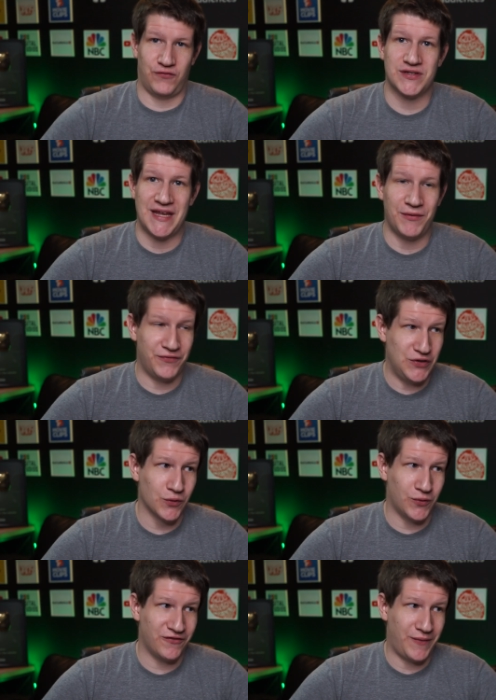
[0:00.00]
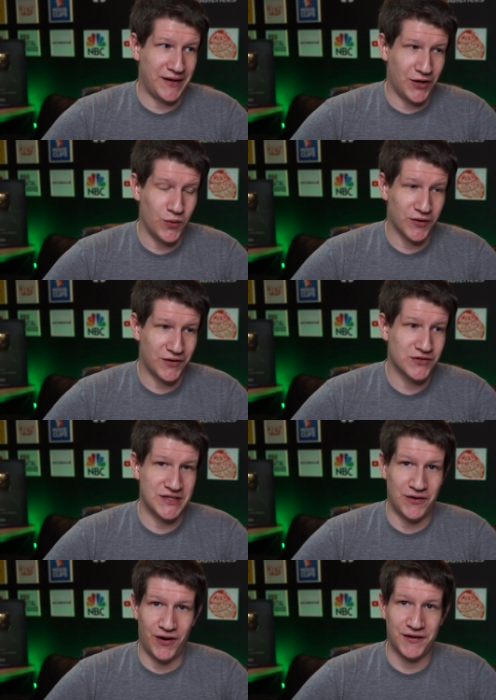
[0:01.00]
For example, if you were one of my coworkers
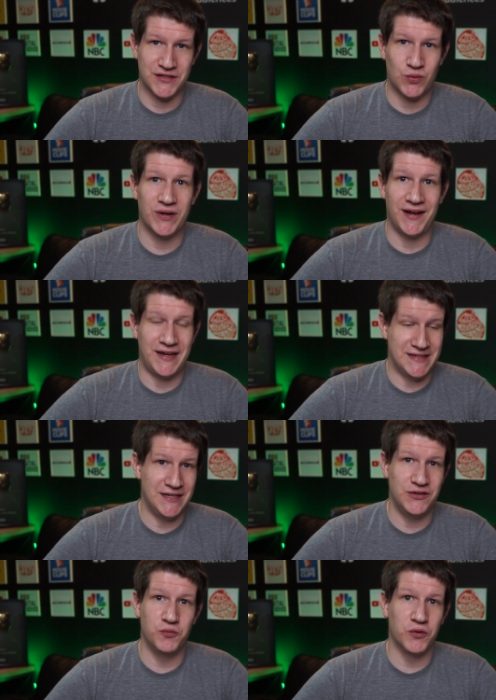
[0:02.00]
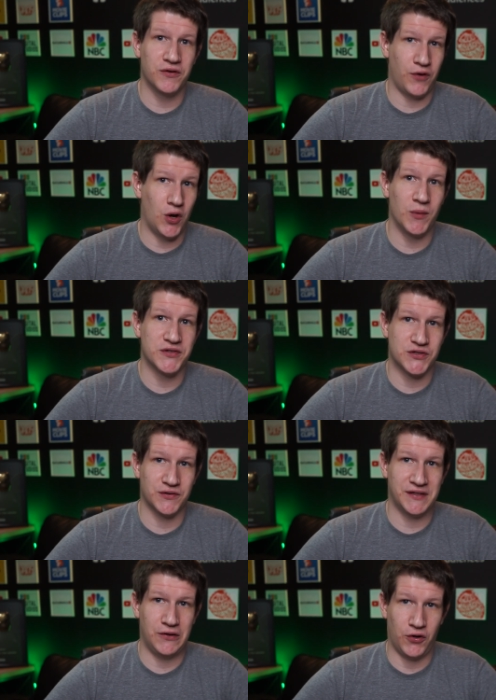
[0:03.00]
in August 2019, you would have almost
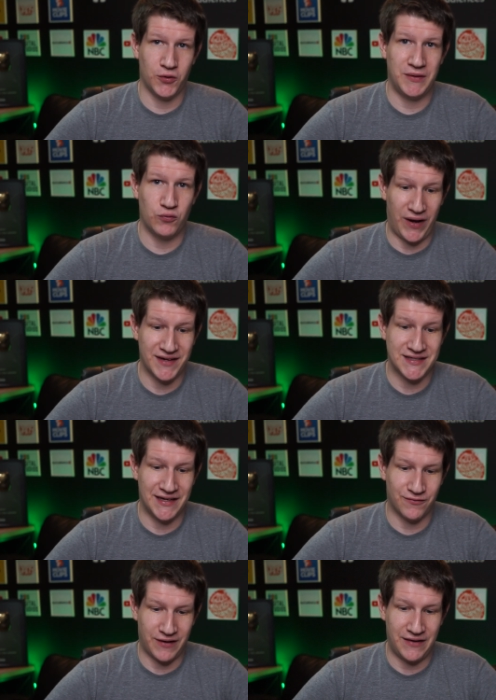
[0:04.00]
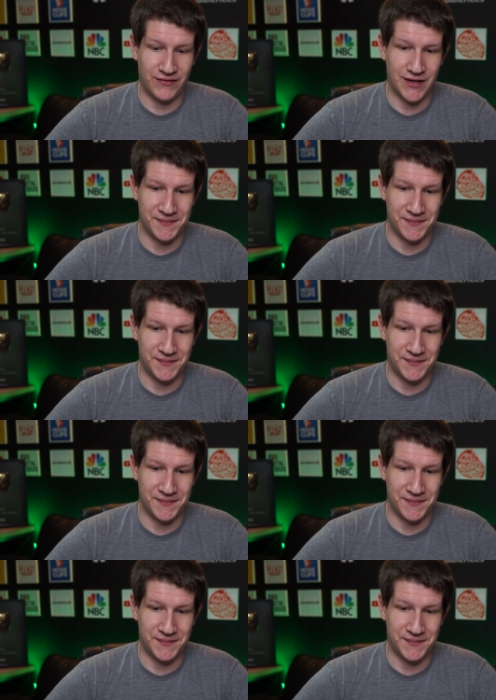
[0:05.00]
certainly heard me ranting and raving